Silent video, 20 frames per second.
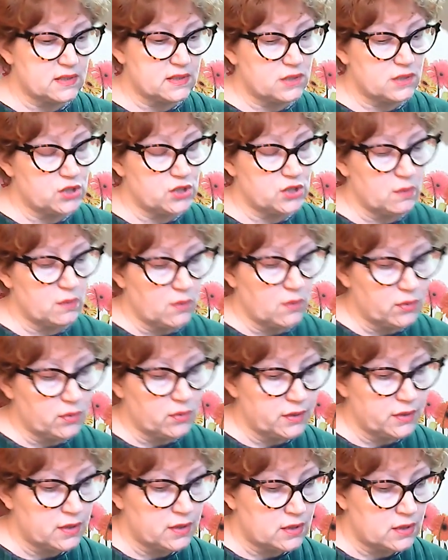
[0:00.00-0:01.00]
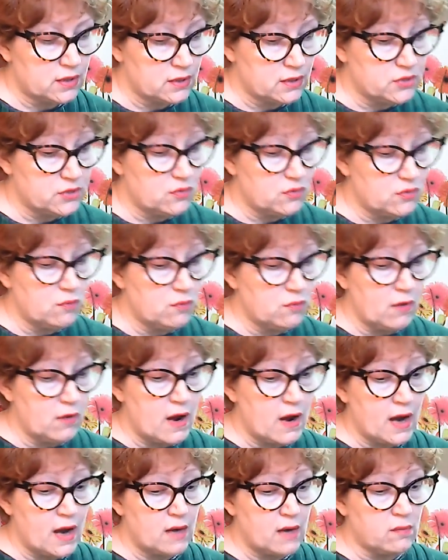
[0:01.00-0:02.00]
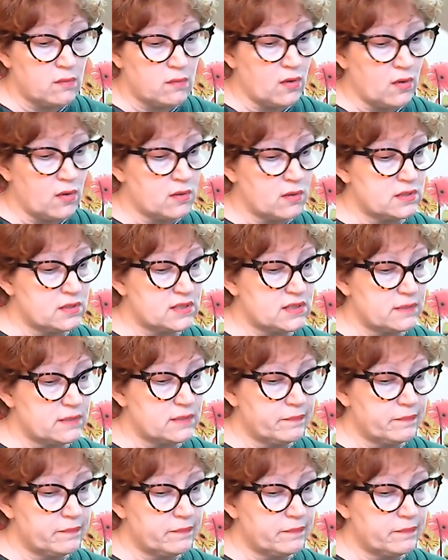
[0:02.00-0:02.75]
and she molded it into 9 balls.